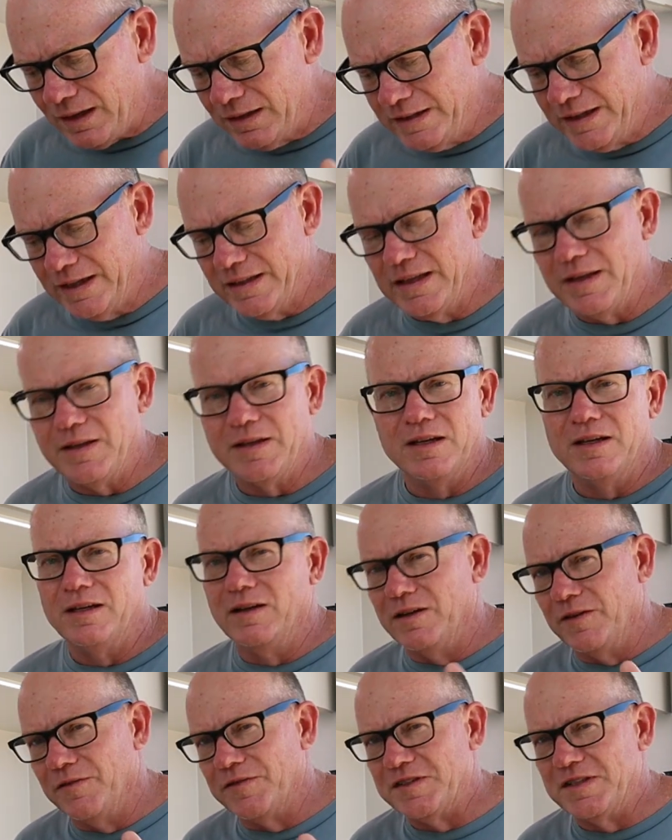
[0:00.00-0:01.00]

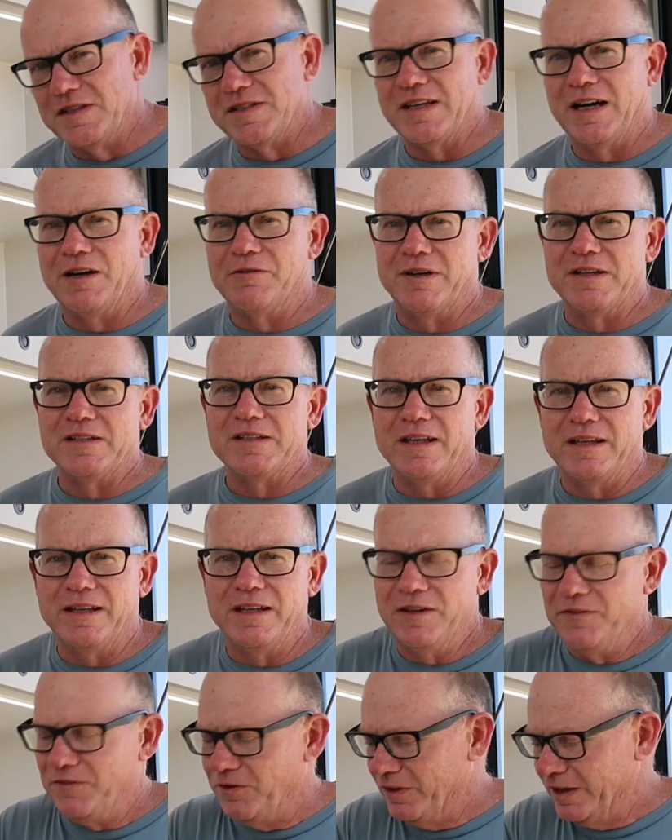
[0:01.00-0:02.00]
yeah, obviously the sale runs out
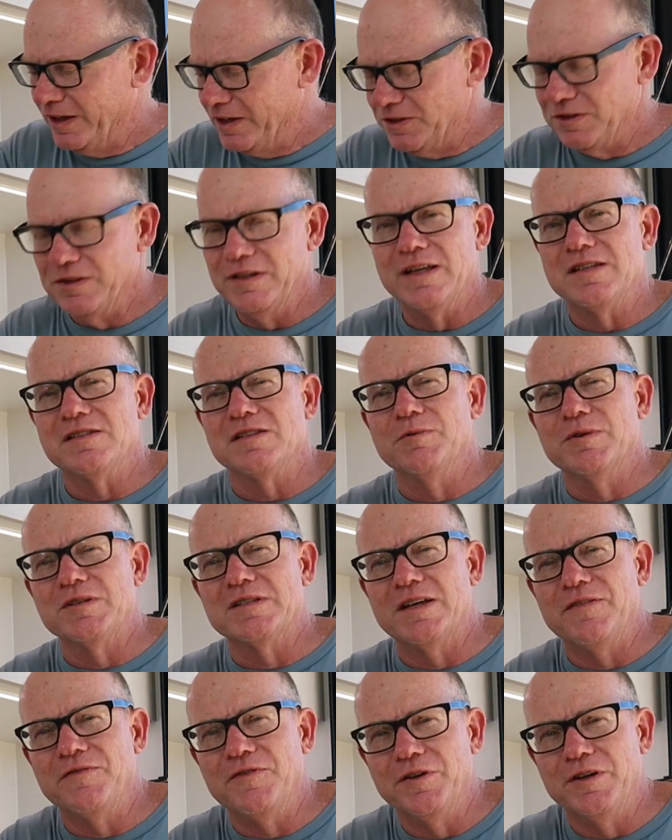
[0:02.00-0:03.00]
in the financial year, so
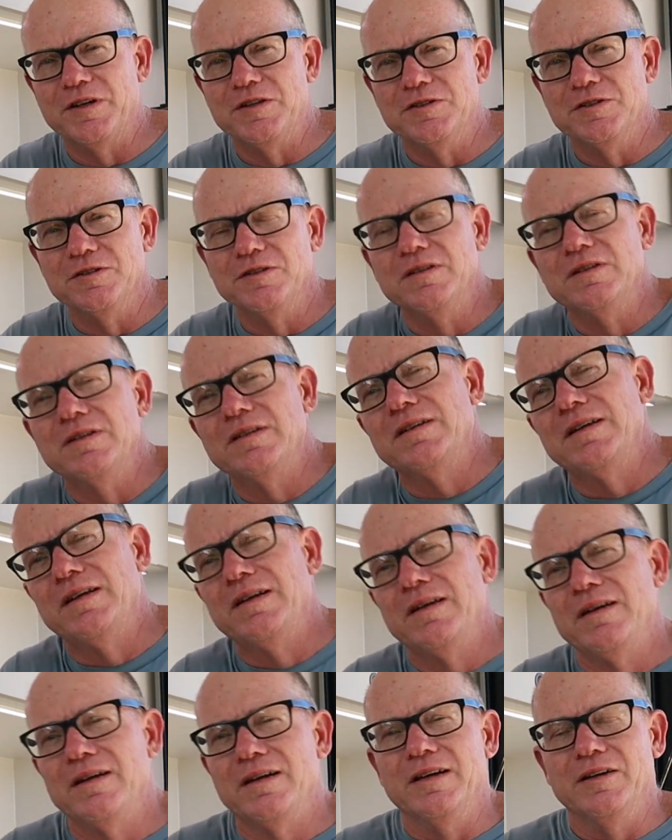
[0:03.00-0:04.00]
what's that, 30 June
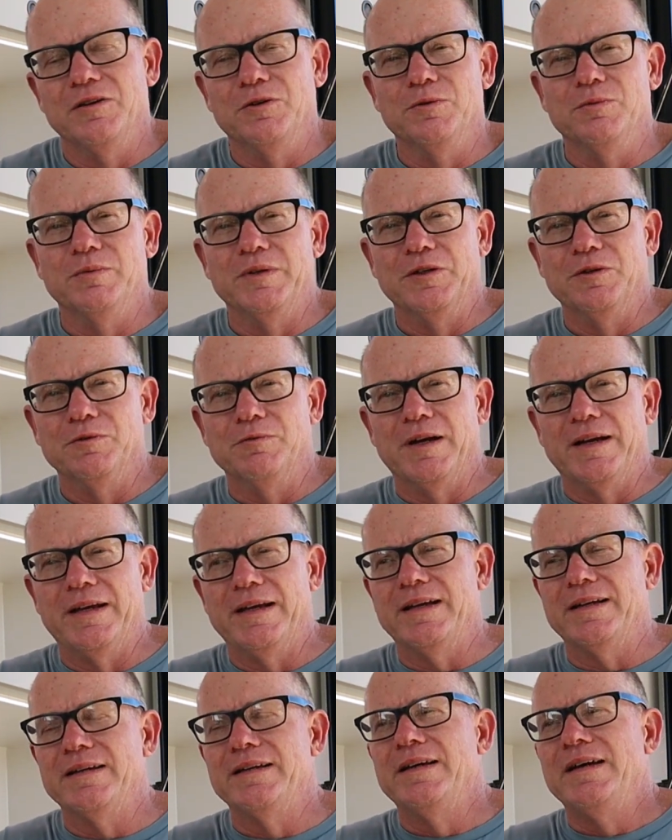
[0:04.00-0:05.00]
it'll run
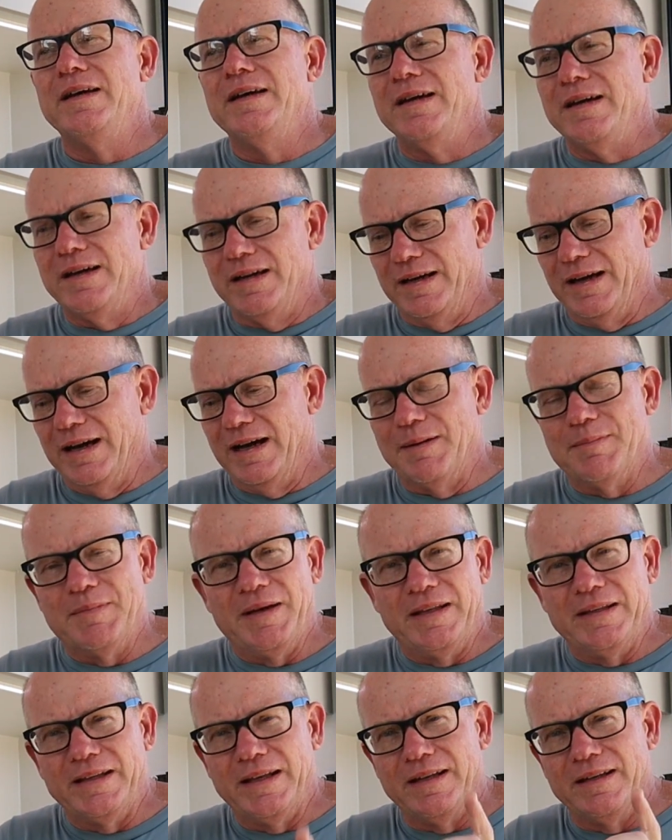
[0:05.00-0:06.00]
out,
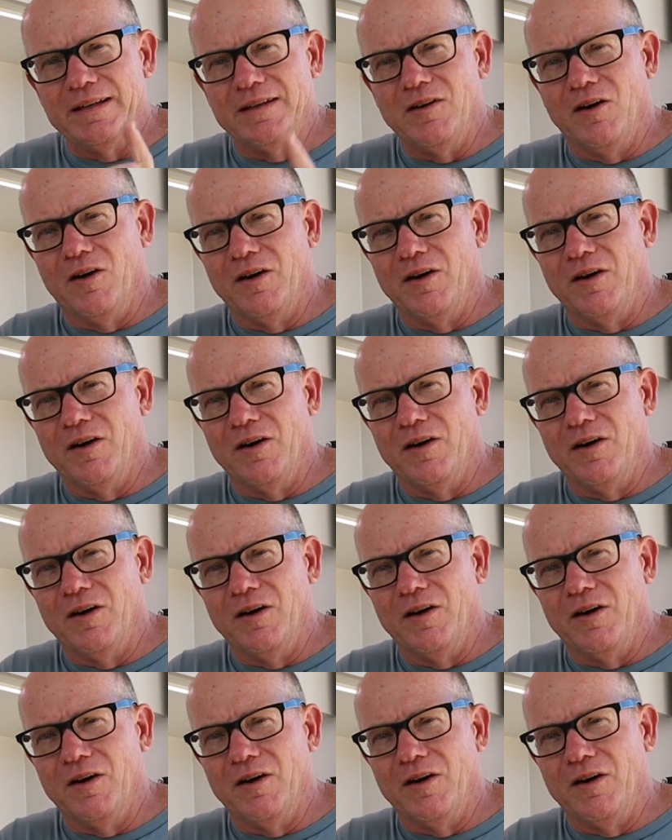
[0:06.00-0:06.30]
and then